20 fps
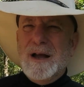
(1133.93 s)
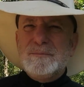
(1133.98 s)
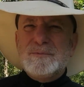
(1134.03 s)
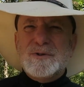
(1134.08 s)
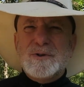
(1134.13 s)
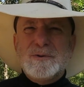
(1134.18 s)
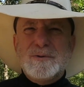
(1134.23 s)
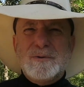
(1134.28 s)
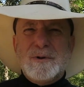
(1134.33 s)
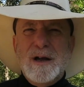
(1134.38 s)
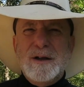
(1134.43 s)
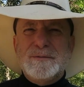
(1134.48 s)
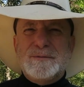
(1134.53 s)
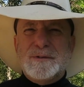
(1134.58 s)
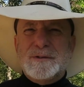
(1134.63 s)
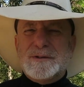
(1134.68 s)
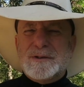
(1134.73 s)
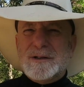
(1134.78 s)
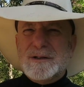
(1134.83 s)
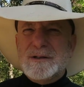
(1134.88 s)
I'm so
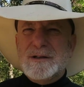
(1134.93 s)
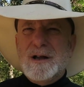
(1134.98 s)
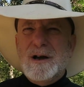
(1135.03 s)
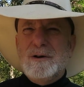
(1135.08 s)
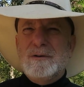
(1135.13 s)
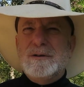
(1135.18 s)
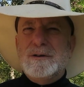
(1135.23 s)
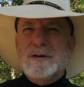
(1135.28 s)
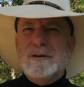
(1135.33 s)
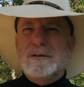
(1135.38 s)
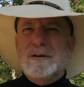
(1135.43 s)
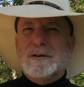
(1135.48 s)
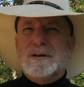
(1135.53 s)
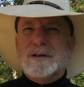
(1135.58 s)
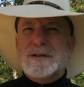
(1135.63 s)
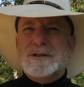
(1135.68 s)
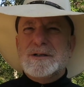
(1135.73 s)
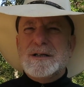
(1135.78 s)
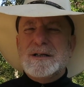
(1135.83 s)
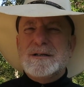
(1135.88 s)
grateful to know you,
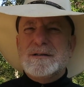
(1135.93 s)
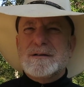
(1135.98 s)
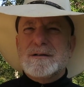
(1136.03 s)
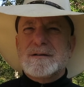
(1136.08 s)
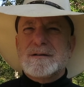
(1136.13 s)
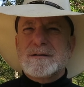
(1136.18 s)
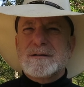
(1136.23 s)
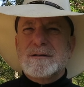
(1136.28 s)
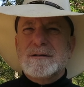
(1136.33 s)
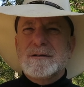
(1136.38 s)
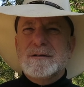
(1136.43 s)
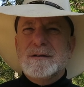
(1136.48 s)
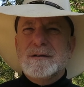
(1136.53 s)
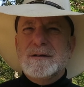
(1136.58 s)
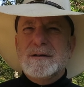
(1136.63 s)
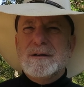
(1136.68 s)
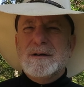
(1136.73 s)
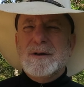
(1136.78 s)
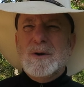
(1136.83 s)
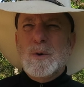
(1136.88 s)
Lord Jesus.
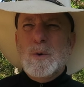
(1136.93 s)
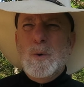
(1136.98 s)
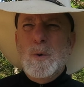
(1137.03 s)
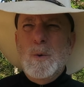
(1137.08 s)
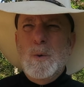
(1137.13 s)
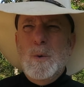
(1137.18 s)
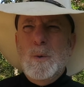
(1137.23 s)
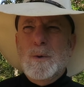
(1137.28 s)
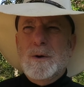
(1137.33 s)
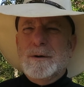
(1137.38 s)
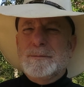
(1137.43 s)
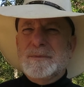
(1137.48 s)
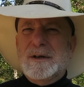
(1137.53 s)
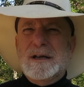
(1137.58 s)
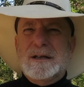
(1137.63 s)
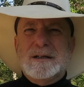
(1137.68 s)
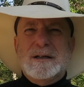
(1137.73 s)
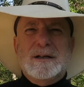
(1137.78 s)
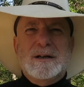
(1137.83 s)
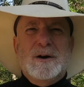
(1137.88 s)
I'm
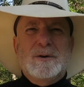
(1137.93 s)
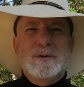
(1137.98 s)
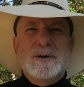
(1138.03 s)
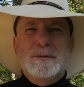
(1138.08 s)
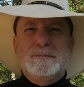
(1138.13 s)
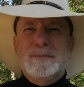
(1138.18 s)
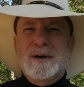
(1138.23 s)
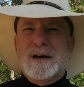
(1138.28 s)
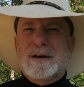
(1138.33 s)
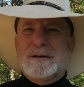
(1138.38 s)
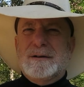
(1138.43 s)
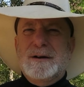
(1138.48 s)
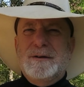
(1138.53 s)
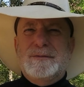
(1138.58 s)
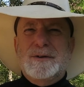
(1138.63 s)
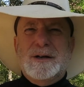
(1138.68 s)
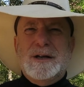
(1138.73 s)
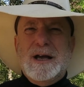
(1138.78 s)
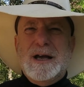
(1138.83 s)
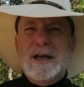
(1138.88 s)
getting to know you better
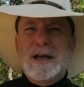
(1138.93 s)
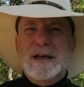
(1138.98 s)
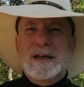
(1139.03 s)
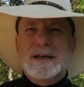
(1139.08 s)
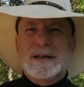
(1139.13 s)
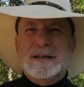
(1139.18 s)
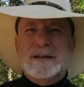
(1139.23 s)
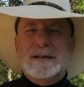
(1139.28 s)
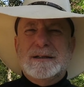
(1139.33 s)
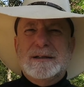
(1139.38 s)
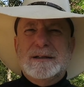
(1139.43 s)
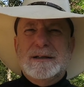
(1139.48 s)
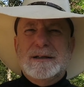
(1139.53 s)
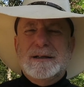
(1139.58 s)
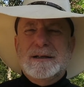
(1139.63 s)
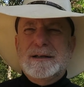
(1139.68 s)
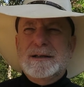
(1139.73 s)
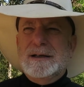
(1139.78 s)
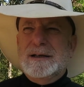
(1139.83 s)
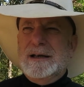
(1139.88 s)
every day.
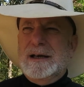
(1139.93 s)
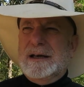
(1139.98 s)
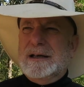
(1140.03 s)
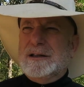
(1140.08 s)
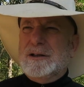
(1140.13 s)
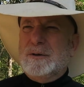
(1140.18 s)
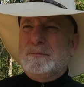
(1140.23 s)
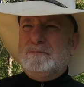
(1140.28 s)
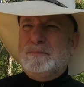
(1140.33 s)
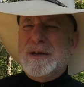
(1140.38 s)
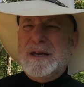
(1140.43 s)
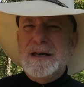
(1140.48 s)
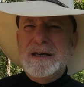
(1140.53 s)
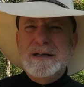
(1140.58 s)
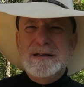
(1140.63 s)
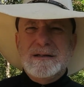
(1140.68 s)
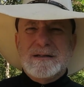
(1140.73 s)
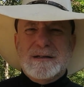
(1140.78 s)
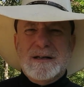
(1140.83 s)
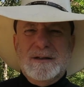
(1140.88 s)
And the
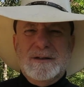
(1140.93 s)
peace